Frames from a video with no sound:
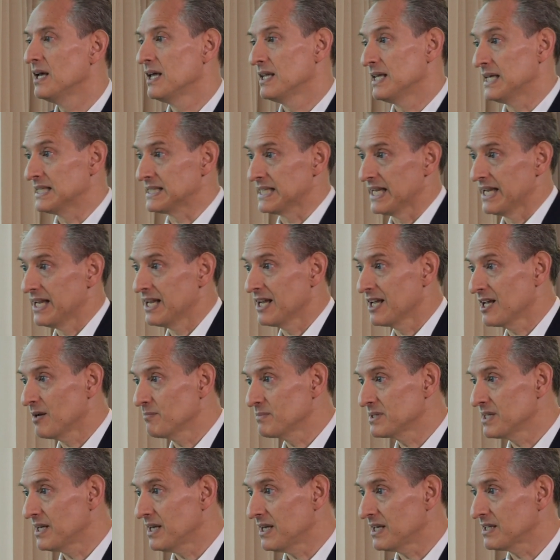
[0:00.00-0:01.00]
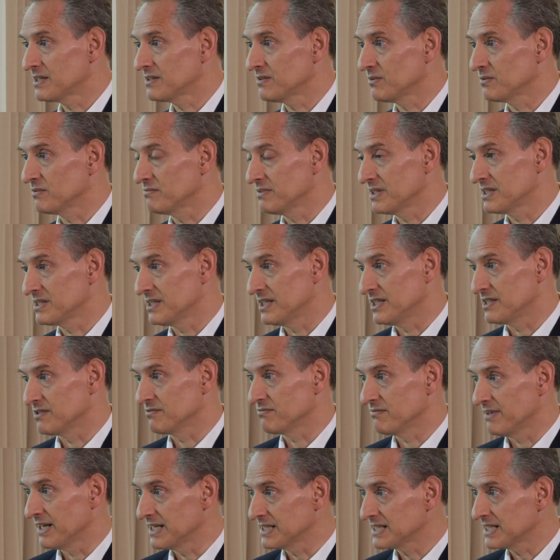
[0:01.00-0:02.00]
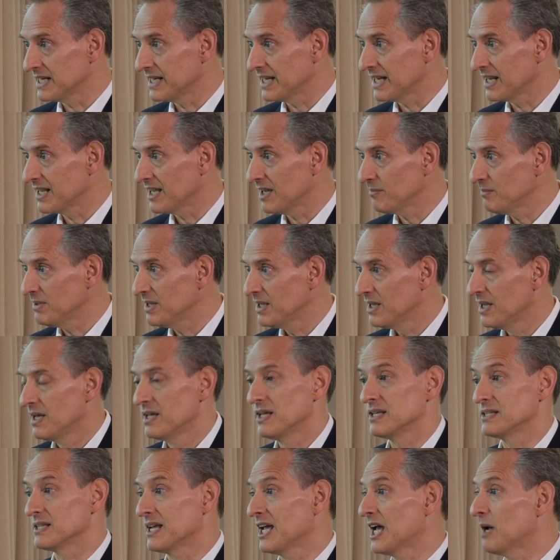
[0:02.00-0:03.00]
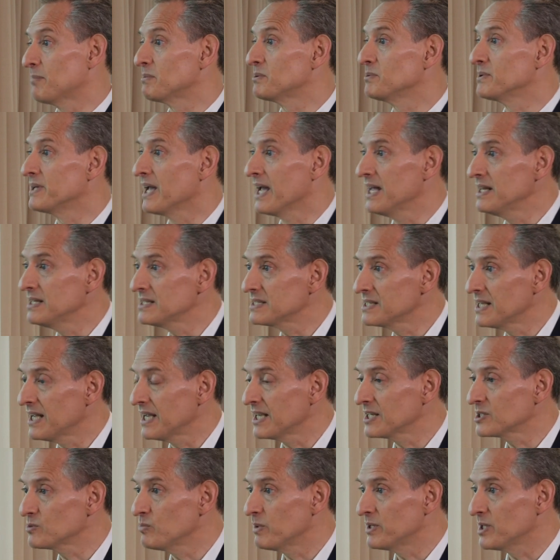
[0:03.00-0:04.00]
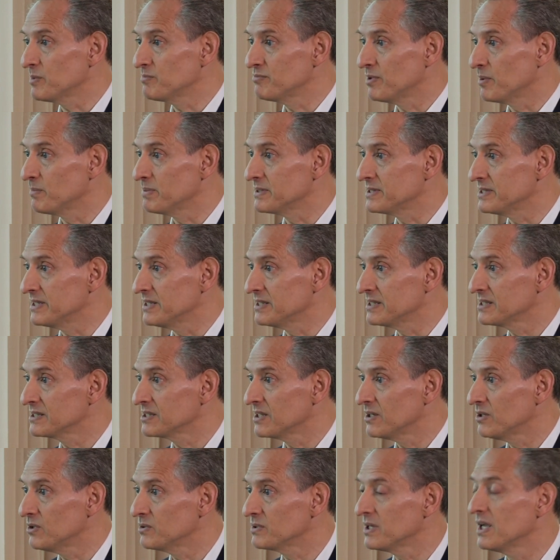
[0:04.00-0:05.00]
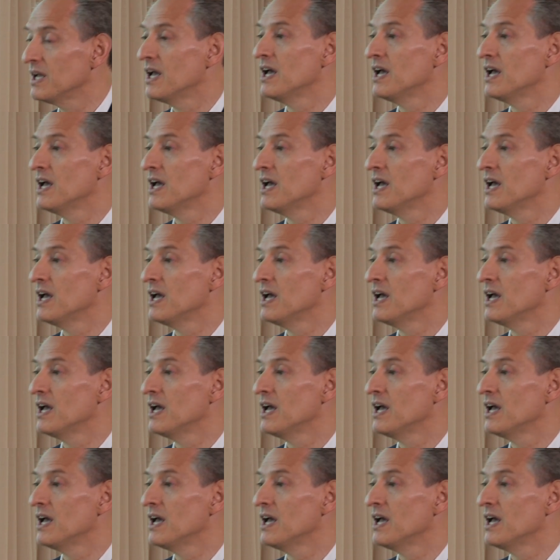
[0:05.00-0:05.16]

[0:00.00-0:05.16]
there's income tax on the receipt of rental income, there's capital gains tax when the property is sold,